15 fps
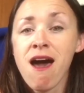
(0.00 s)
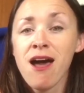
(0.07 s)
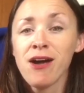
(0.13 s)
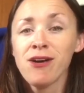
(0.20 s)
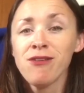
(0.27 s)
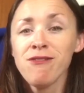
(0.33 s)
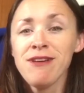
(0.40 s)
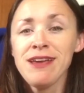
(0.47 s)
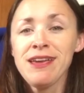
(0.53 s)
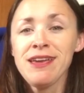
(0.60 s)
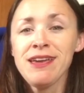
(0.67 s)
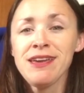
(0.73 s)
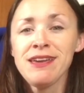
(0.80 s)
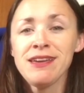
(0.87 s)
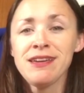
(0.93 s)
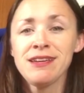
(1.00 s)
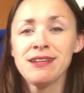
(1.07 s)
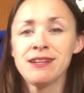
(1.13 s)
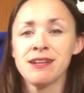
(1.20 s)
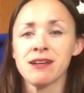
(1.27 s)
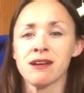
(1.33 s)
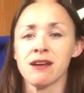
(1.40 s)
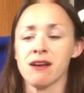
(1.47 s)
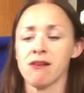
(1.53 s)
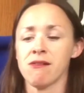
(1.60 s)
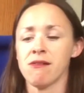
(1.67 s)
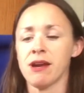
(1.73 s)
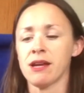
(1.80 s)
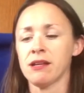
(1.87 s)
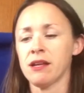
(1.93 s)
Green! All
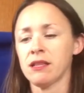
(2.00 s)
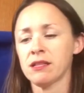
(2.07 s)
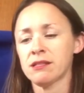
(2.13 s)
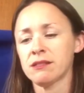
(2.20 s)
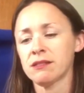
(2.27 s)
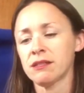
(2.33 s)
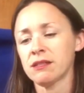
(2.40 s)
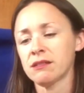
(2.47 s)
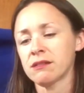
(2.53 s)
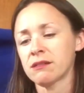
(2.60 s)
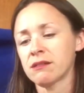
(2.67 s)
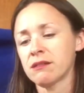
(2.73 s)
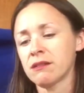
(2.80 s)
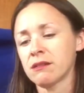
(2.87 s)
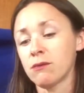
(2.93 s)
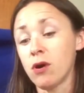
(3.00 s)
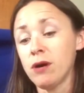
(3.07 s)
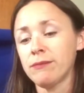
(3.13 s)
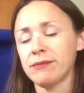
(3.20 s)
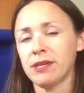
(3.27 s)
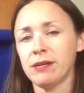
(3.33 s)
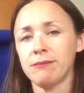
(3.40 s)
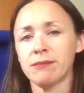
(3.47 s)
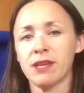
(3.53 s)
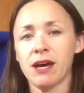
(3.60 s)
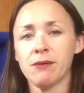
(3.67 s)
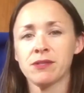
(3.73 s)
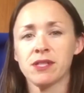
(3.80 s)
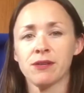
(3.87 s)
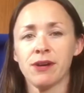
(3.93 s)
right, now let's see. Yep, that
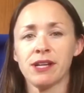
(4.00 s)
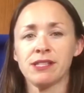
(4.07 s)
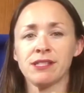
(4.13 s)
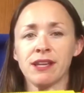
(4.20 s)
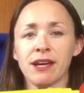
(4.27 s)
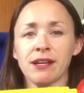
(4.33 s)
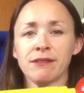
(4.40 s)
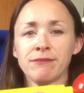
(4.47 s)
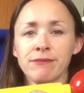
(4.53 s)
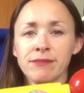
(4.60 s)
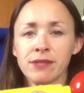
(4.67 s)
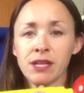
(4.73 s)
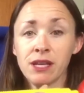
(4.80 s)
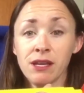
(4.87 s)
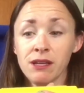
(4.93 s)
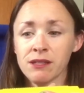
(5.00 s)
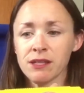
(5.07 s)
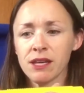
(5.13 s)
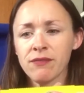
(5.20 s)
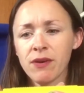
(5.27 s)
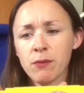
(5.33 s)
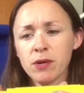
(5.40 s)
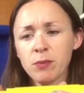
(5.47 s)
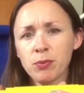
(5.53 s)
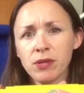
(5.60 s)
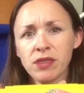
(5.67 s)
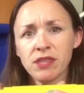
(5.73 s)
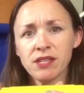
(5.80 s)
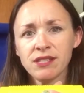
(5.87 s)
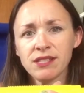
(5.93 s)
was the right side. Okay, if I would have put
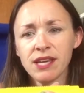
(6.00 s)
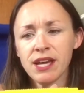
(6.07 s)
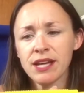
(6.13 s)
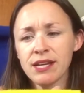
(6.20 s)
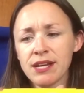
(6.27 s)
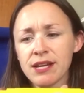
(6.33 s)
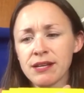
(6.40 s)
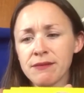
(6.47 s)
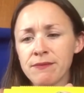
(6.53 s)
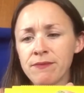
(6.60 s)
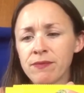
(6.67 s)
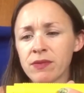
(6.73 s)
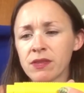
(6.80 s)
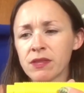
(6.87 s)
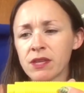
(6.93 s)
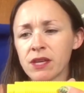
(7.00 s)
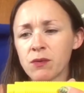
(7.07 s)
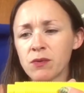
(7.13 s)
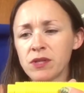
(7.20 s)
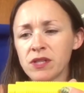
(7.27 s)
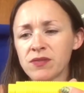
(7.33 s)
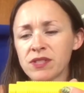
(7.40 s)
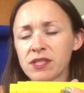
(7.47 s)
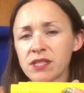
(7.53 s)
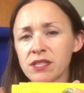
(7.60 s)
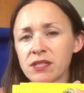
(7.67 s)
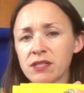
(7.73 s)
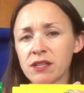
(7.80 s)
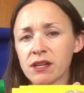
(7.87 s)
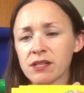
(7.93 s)
this side on, it wouldn't have
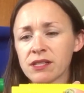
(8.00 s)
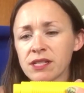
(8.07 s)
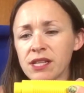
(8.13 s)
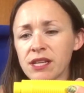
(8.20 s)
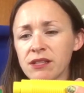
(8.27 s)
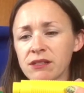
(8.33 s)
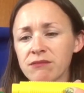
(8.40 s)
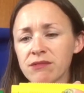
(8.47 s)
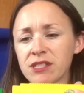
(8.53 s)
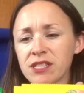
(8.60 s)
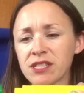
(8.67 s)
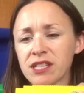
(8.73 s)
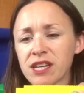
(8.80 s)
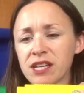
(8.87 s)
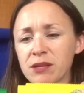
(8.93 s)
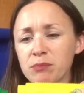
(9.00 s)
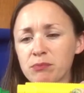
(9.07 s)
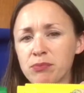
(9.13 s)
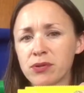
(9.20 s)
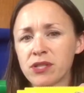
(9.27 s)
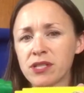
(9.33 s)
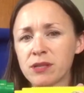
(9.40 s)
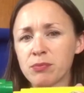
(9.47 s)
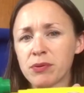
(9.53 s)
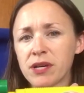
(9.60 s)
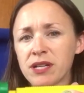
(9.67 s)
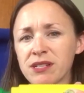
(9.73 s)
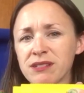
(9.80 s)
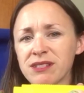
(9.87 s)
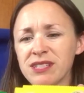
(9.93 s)
stuck together. It just kind of pushes
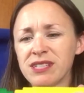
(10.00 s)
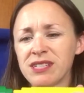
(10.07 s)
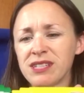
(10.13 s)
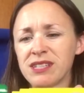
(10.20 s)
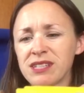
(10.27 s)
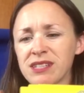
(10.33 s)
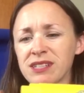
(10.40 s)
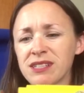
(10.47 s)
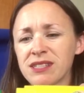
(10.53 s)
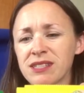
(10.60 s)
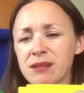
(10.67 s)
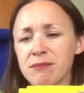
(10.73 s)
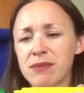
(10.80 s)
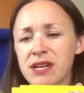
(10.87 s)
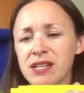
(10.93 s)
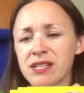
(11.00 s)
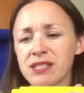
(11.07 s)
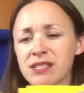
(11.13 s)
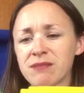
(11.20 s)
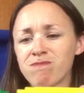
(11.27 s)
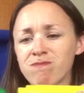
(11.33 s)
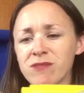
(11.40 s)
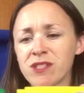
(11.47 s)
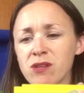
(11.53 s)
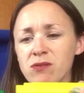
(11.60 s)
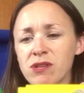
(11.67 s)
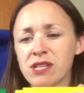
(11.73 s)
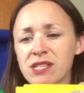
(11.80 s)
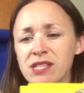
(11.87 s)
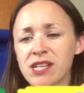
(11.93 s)
apart because some magnets don't
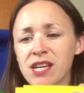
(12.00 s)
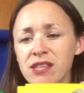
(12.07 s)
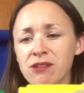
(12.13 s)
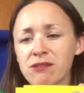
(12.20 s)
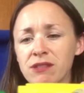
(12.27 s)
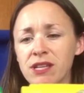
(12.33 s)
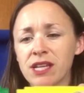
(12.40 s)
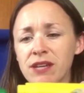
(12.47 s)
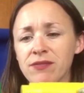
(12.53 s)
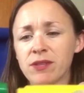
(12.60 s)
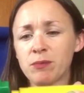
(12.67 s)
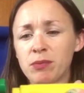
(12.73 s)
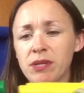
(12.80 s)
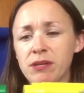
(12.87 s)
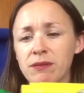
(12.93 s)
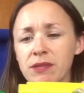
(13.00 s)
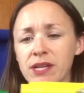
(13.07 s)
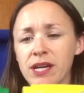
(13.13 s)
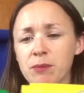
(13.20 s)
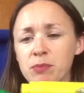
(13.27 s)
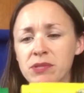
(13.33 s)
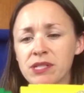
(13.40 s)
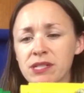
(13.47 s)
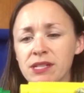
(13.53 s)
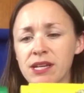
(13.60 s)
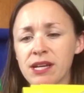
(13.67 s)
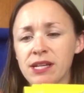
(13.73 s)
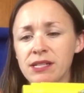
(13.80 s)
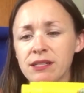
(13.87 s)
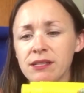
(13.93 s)
get together. They have to be the opposite
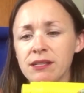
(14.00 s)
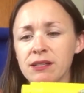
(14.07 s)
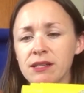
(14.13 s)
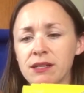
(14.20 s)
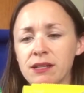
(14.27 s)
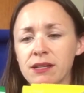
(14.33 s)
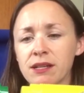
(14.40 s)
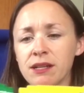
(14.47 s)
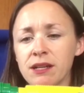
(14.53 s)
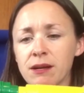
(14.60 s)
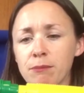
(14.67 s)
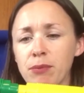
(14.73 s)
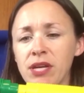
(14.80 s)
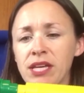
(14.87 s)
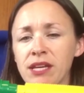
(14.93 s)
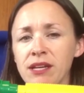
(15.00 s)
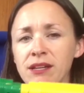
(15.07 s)
kind. Boing!